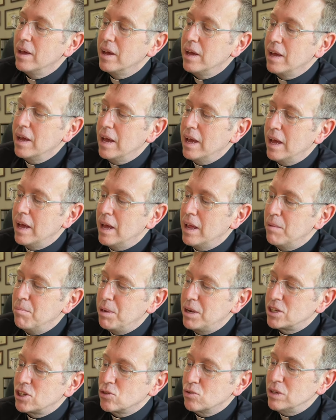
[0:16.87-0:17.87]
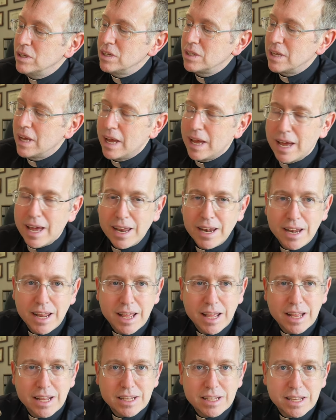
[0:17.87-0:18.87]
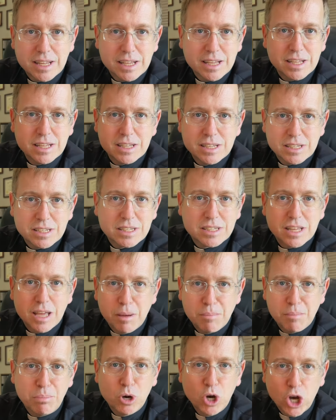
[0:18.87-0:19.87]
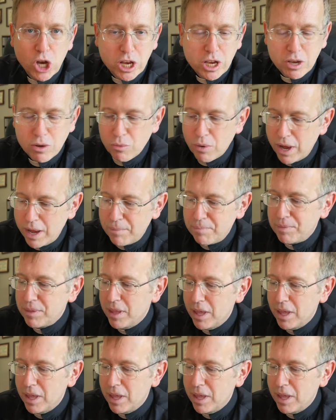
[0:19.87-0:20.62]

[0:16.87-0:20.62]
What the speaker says: and Ministries, and it is a book, right?